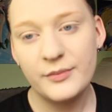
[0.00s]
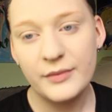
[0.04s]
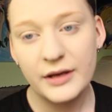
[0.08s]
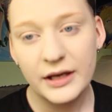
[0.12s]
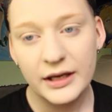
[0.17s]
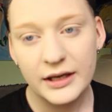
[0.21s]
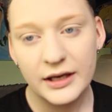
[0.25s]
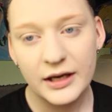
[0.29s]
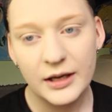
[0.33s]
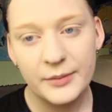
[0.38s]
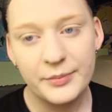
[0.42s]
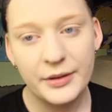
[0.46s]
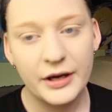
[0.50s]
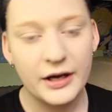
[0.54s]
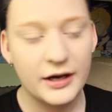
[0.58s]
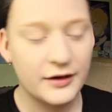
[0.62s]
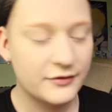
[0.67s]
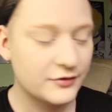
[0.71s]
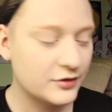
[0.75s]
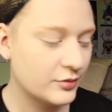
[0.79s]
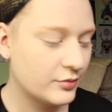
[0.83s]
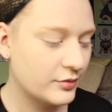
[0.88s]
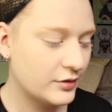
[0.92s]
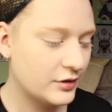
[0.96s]
makeup
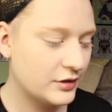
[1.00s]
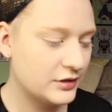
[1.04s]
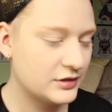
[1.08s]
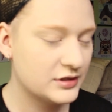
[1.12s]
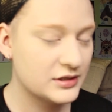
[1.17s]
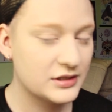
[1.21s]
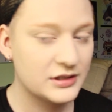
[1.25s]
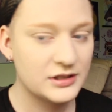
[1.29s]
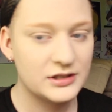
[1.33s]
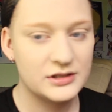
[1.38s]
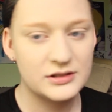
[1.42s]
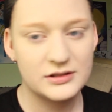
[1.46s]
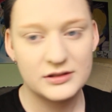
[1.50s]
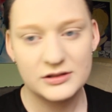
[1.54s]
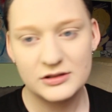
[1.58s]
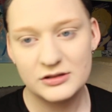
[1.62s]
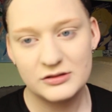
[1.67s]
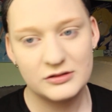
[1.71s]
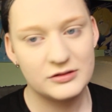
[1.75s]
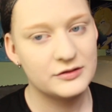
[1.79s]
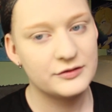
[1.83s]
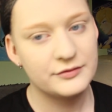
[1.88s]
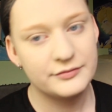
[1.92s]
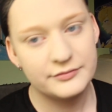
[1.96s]
afterwards,
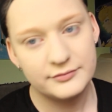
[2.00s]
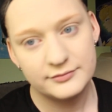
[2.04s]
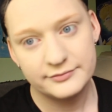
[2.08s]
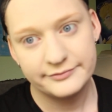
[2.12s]
because,